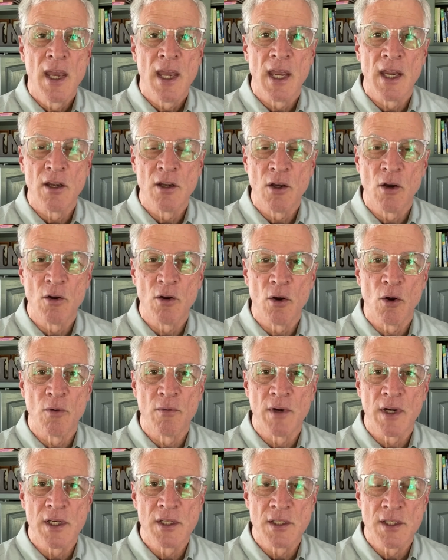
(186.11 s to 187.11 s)
and don't
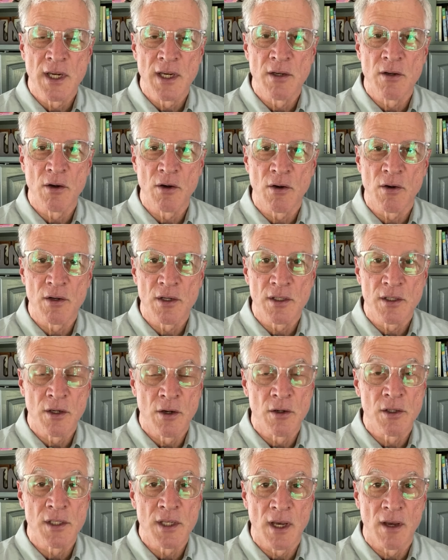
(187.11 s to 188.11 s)
overextend
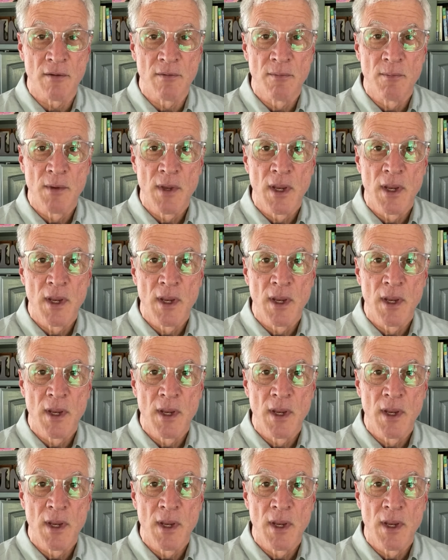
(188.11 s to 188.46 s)
yourself.